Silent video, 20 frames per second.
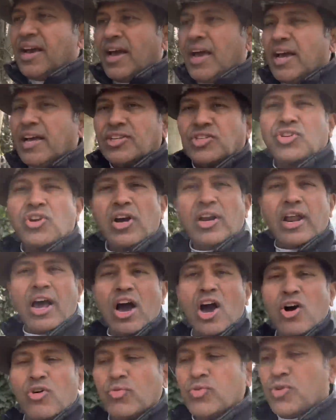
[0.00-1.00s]
It's not
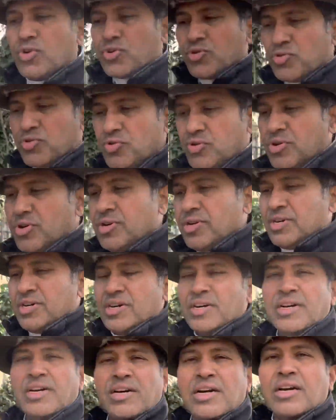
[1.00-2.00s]
how you
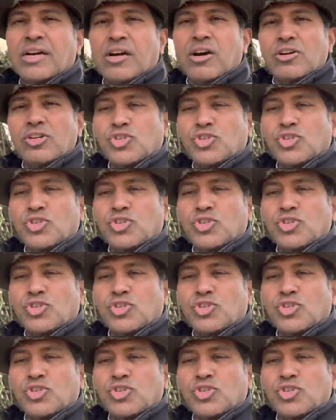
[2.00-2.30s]
got